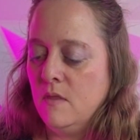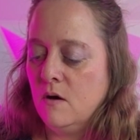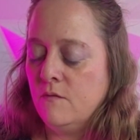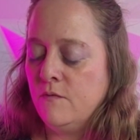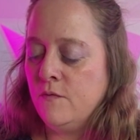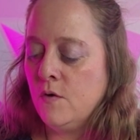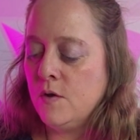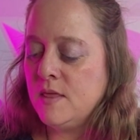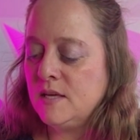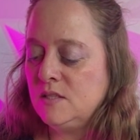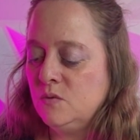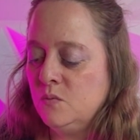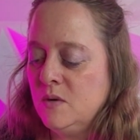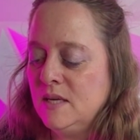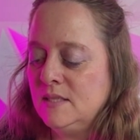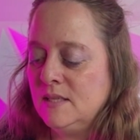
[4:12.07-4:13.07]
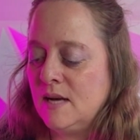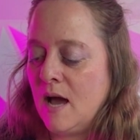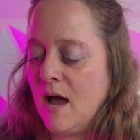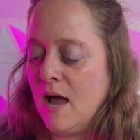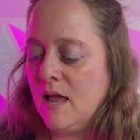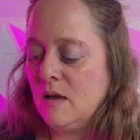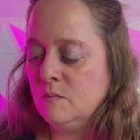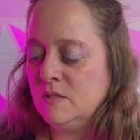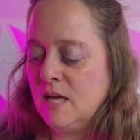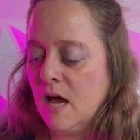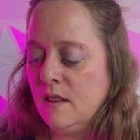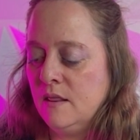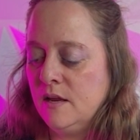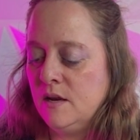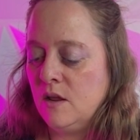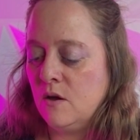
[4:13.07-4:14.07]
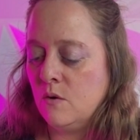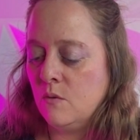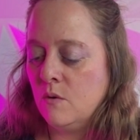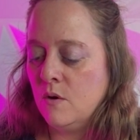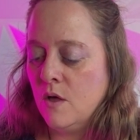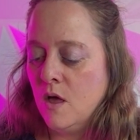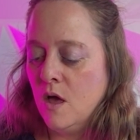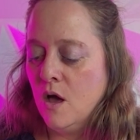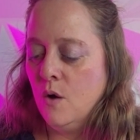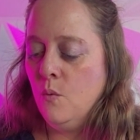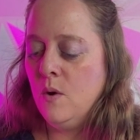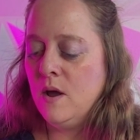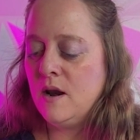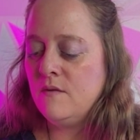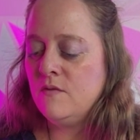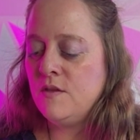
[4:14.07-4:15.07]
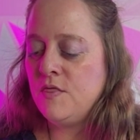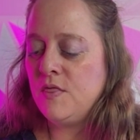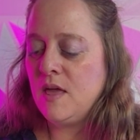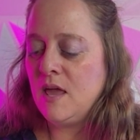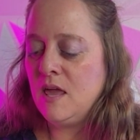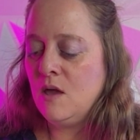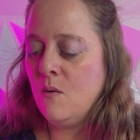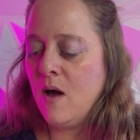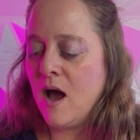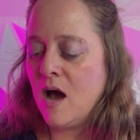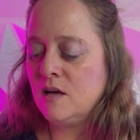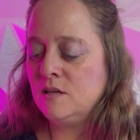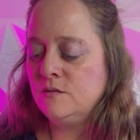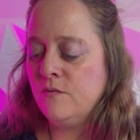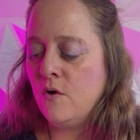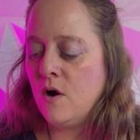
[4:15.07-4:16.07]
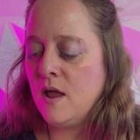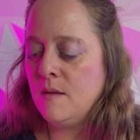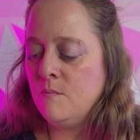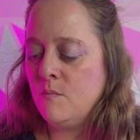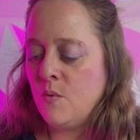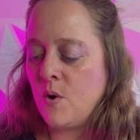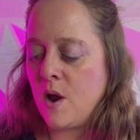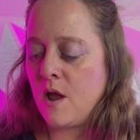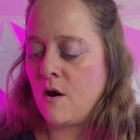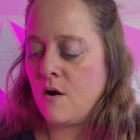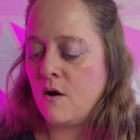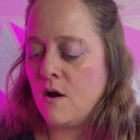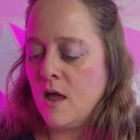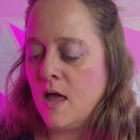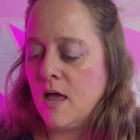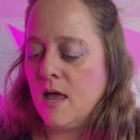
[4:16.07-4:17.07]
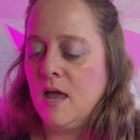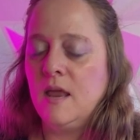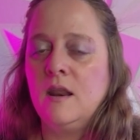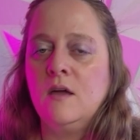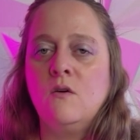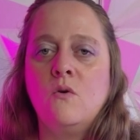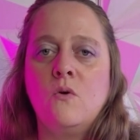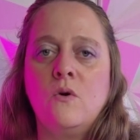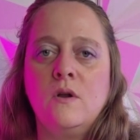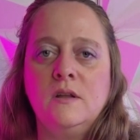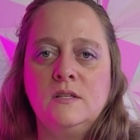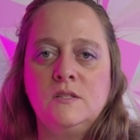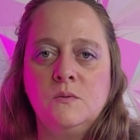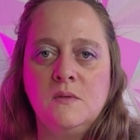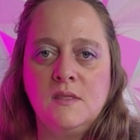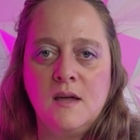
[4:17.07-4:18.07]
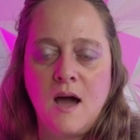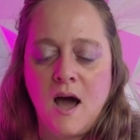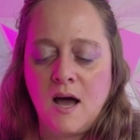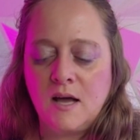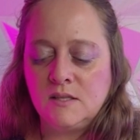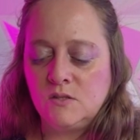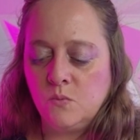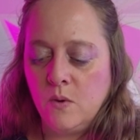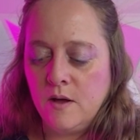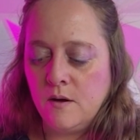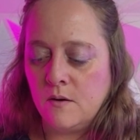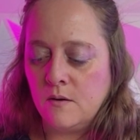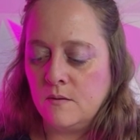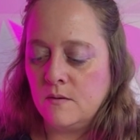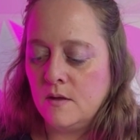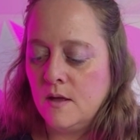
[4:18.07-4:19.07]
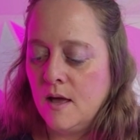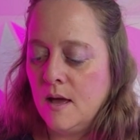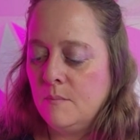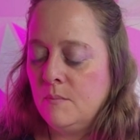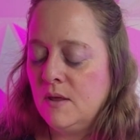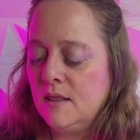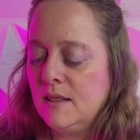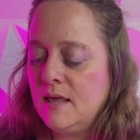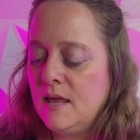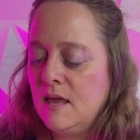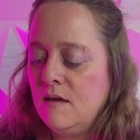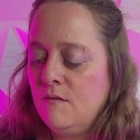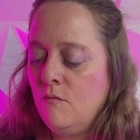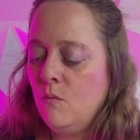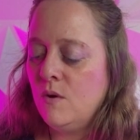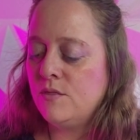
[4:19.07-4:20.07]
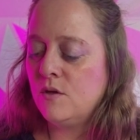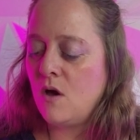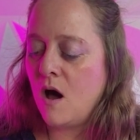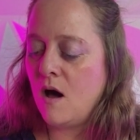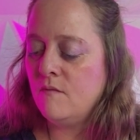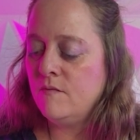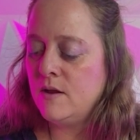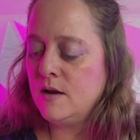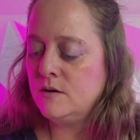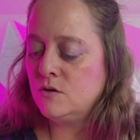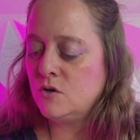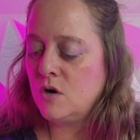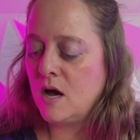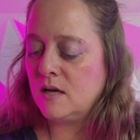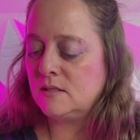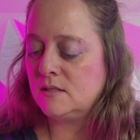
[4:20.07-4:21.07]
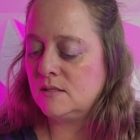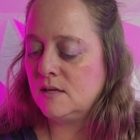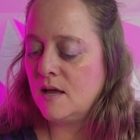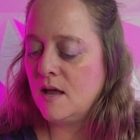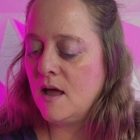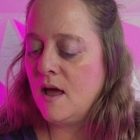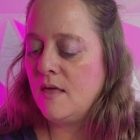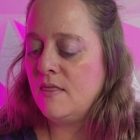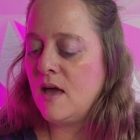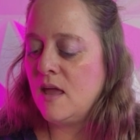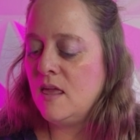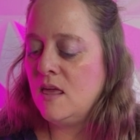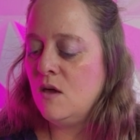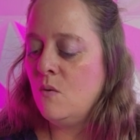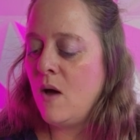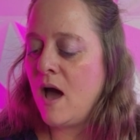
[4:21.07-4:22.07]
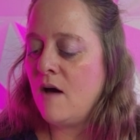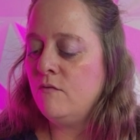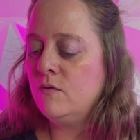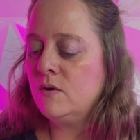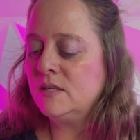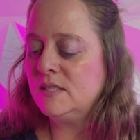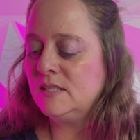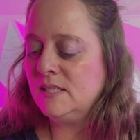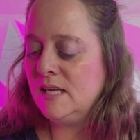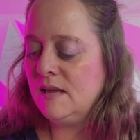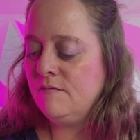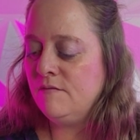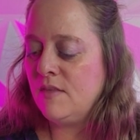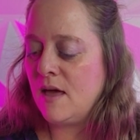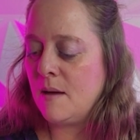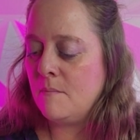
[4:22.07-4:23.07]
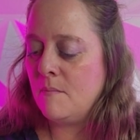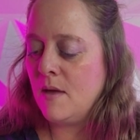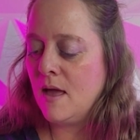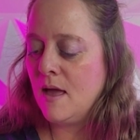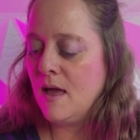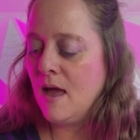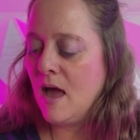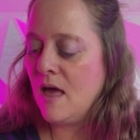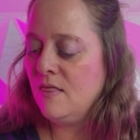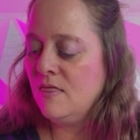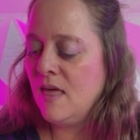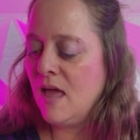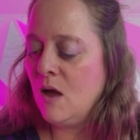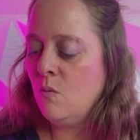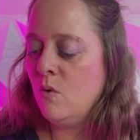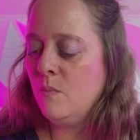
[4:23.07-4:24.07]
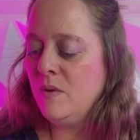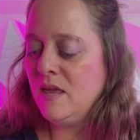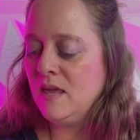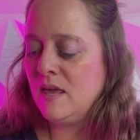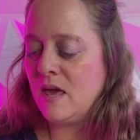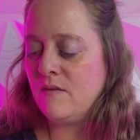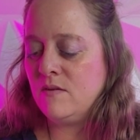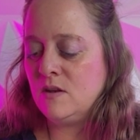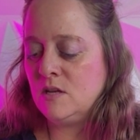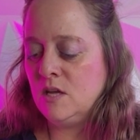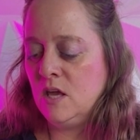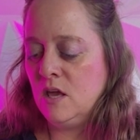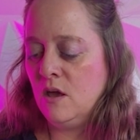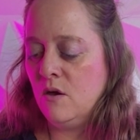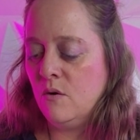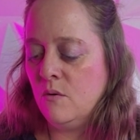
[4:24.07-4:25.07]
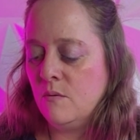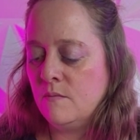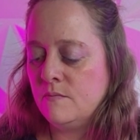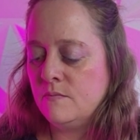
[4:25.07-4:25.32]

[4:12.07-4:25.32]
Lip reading: For this reason I am telling you, whatever thing you ask for in prayer, in accordance with God's will, believe with confident trust that you have received them, and they will be given to you.